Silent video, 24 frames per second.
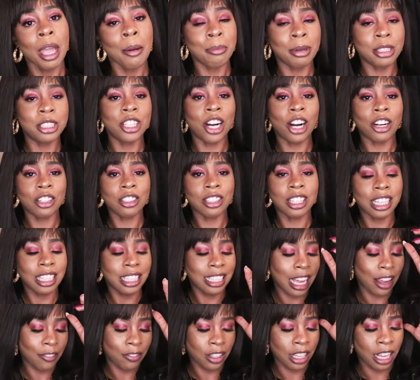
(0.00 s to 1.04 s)
But journaling
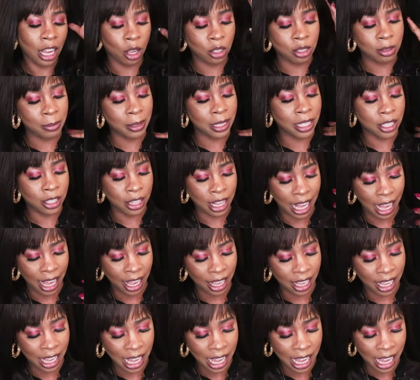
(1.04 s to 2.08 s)
definitely helps me do
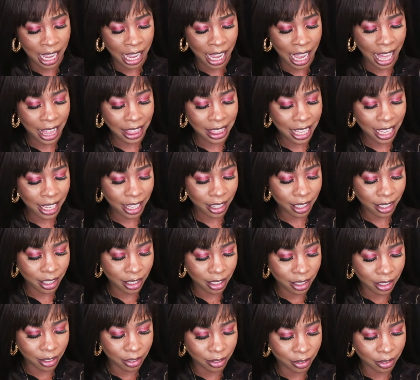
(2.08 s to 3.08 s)
that. And then